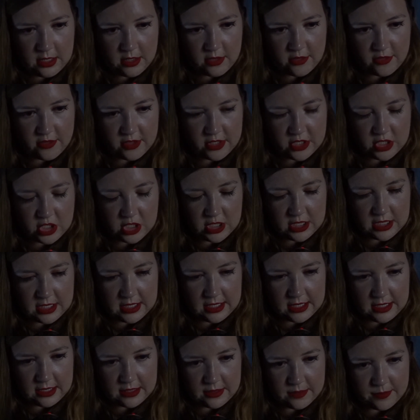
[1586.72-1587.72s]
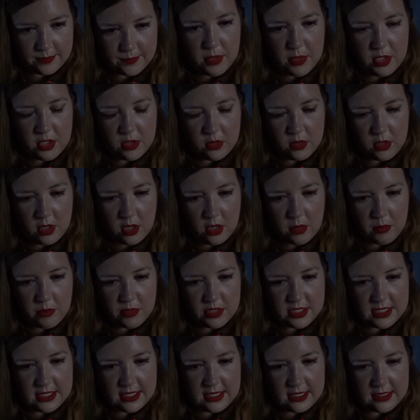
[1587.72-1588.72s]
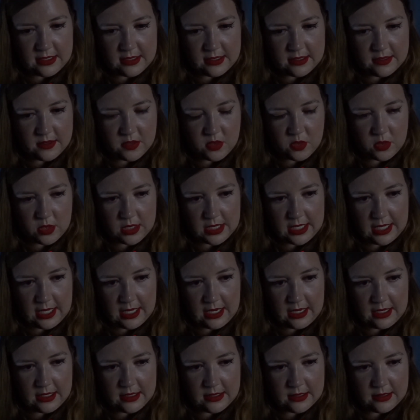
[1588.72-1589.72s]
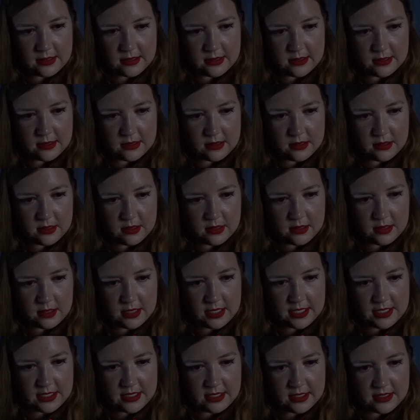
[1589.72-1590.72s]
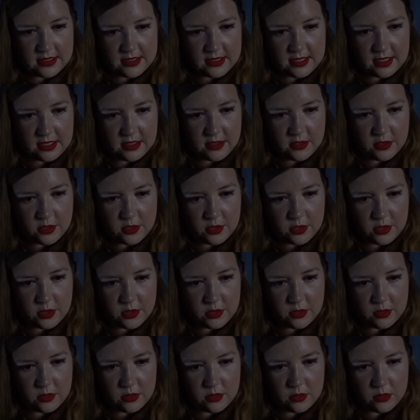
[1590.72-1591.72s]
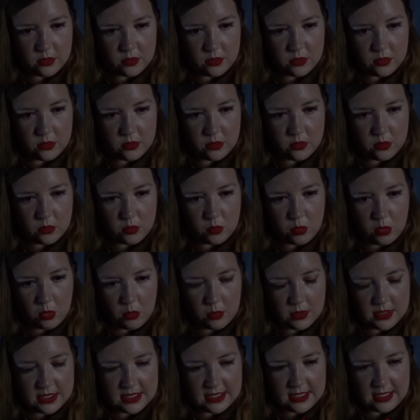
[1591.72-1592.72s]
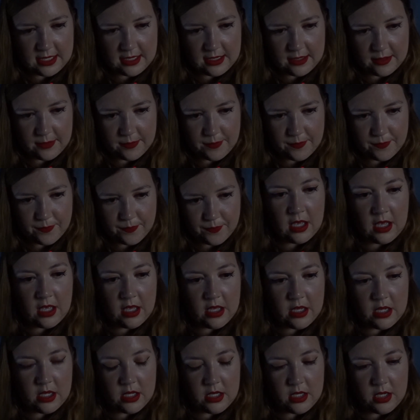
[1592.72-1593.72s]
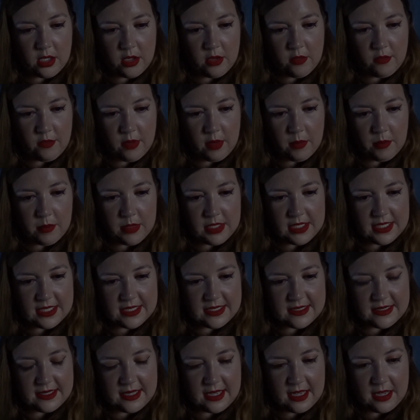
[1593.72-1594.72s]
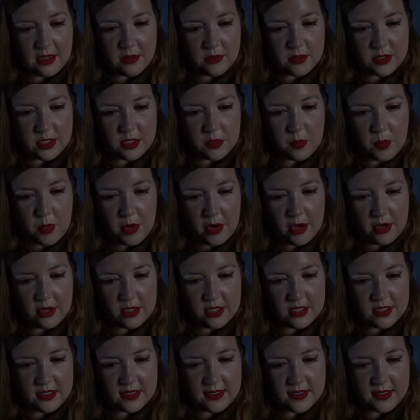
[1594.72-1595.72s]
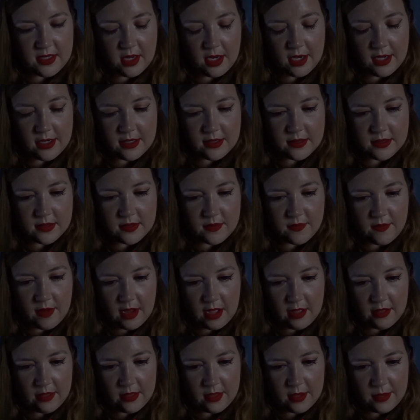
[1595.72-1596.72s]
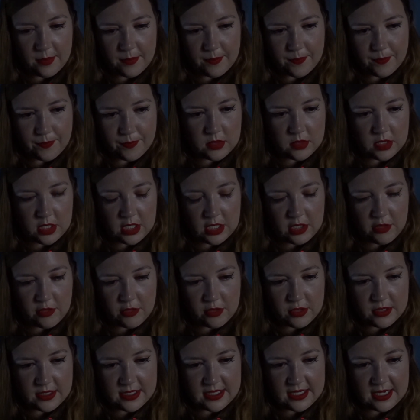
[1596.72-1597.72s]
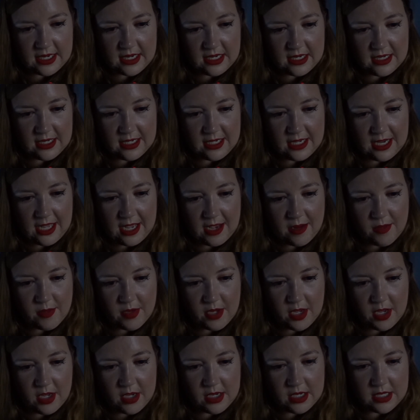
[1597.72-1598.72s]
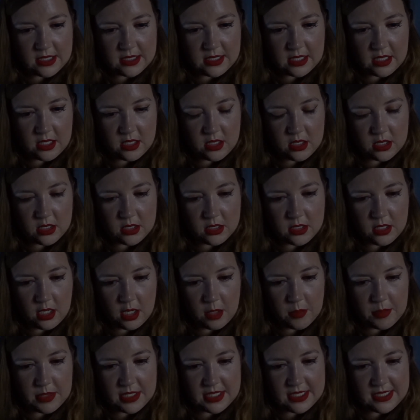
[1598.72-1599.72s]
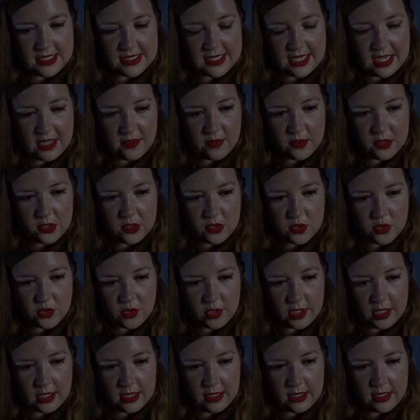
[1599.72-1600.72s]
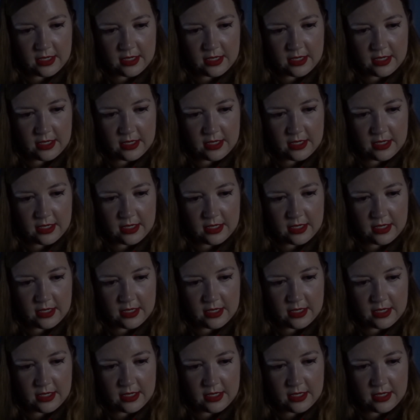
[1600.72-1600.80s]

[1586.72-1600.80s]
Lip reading: grudgingly. But you can't pretend he's not careless. He does tend to... What was that? A low rumbling sound had broken the silence around them. It grew steadily louder as they looked up and down the street